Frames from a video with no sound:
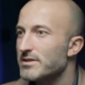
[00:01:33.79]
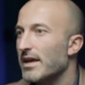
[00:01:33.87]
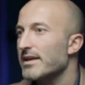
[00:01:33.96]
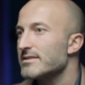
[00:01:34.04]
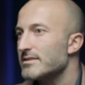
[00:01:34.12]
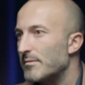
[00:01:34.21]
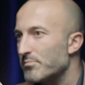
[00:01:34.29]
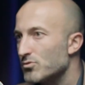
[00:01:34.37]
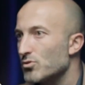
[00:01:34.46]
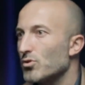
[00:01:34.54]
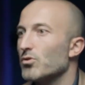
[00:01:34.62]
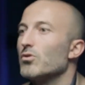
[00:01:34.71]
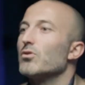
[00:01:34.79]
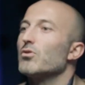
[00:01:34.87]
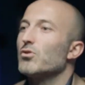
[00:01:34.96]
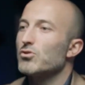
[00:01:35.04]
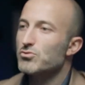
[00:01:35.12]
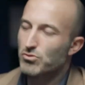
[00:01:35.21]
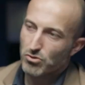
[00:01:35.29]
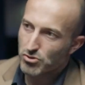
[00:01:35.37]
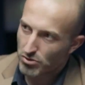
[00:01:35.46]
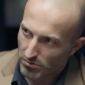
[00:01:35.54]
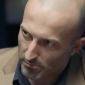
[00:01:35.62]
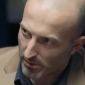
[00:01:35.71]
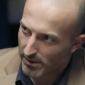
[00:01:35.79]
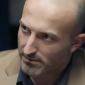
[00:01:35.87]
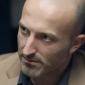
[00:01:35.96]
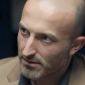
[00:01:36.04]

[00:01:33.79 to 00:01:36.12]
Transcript: except the construction part.